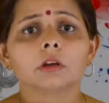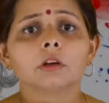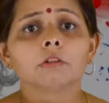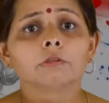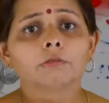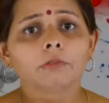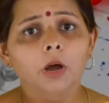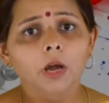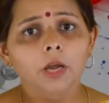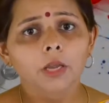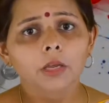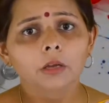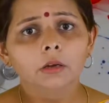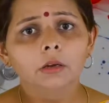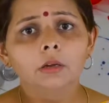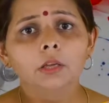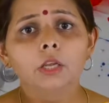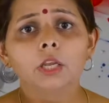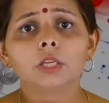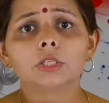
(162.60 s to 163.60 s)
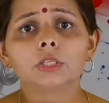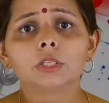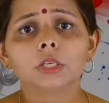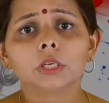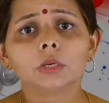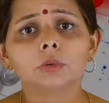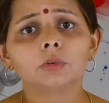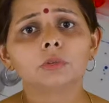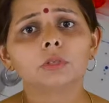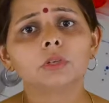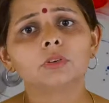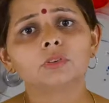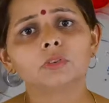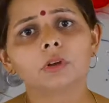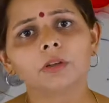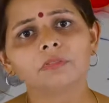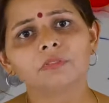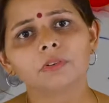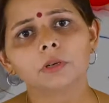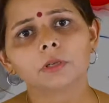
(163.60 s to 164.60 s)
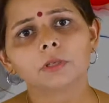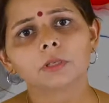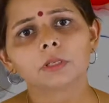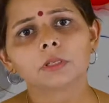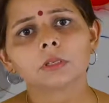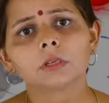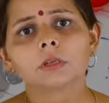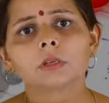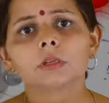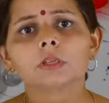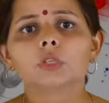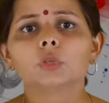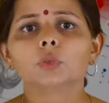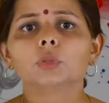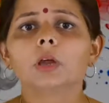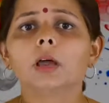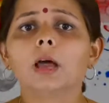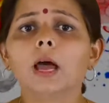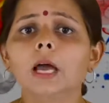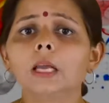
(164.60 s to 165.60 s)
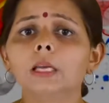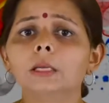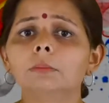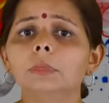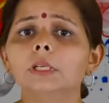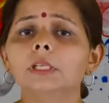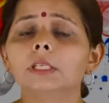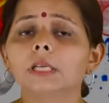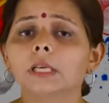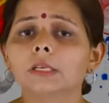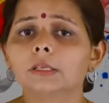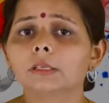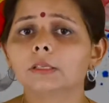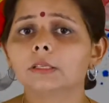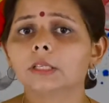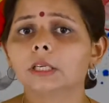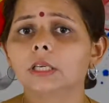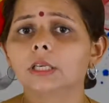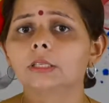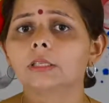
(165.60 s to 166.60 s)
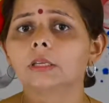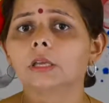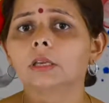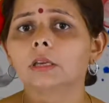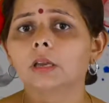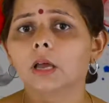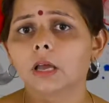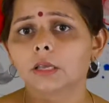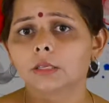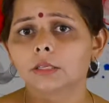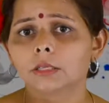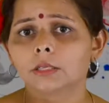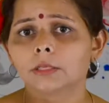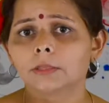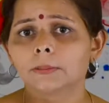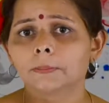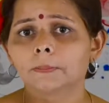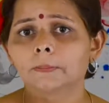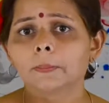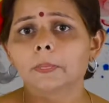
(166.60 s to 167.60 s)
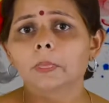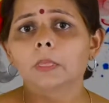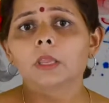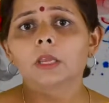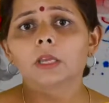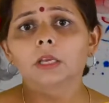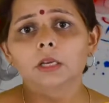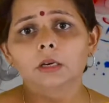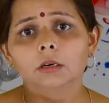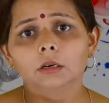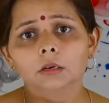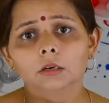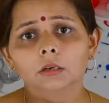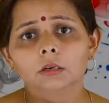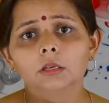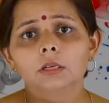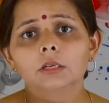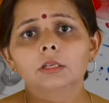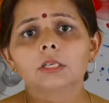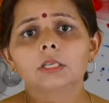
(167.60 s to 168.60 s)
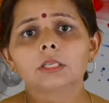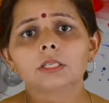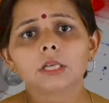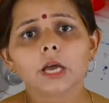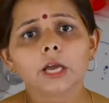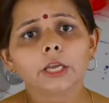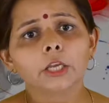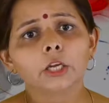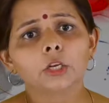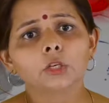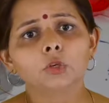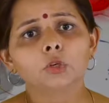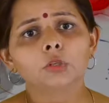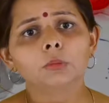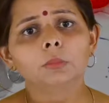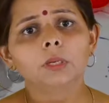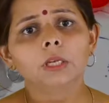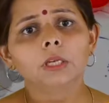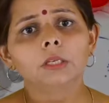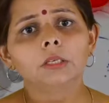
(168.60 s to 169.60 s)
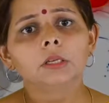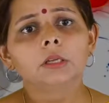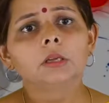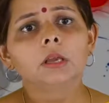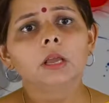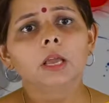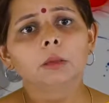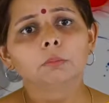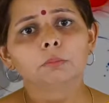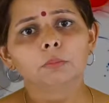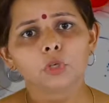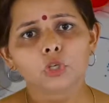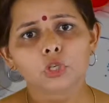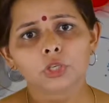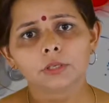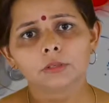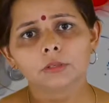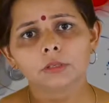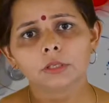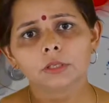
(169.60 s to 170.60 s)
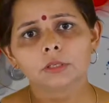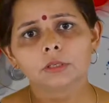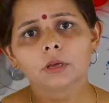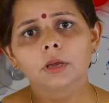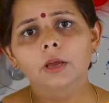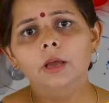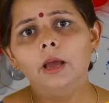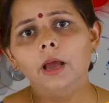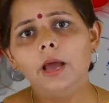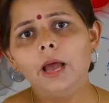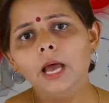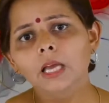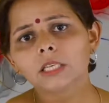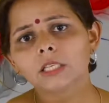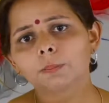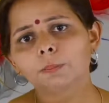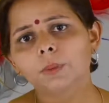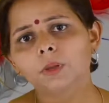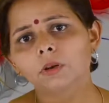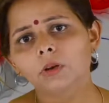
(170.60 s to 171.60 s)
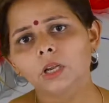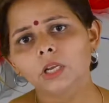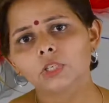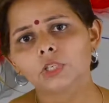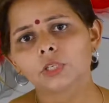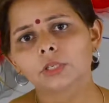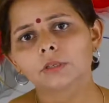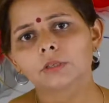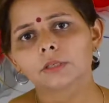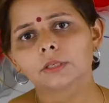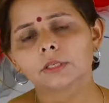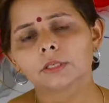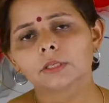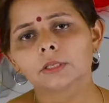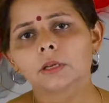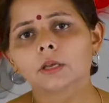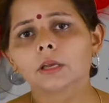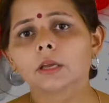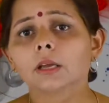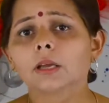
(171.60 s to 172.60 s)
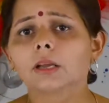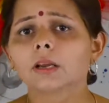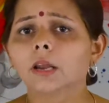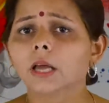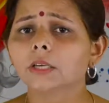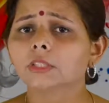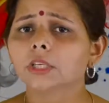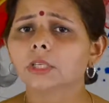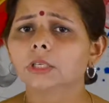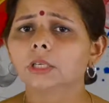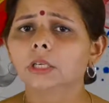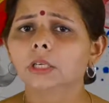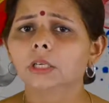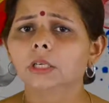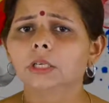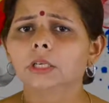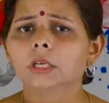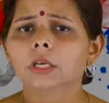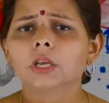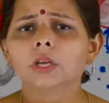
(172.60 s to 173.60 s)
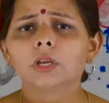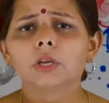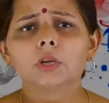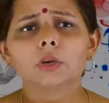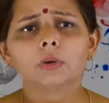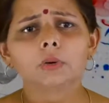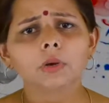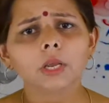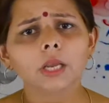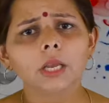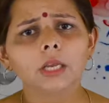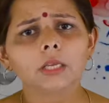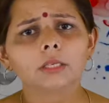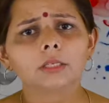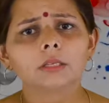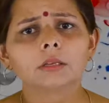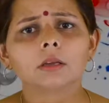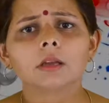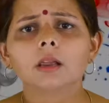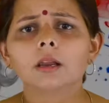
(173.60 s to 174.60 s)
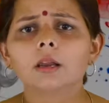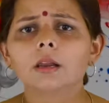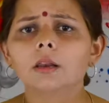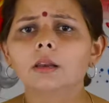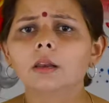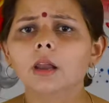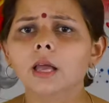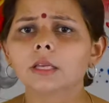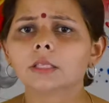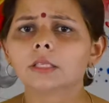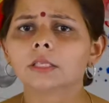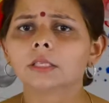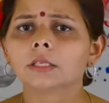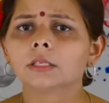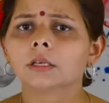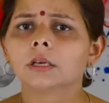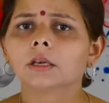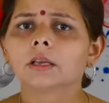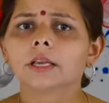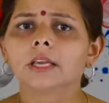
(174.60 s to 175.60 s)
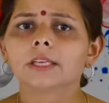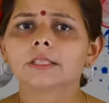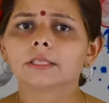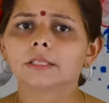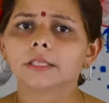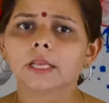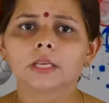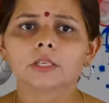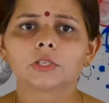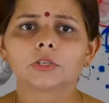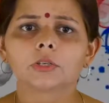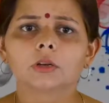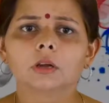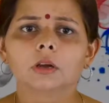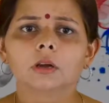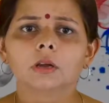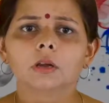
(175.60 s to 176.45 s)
Fire is used in reference to the animal tendencies in us. Here, desire could mean ambitions, aspirations, gluttony, greed, lust, etc.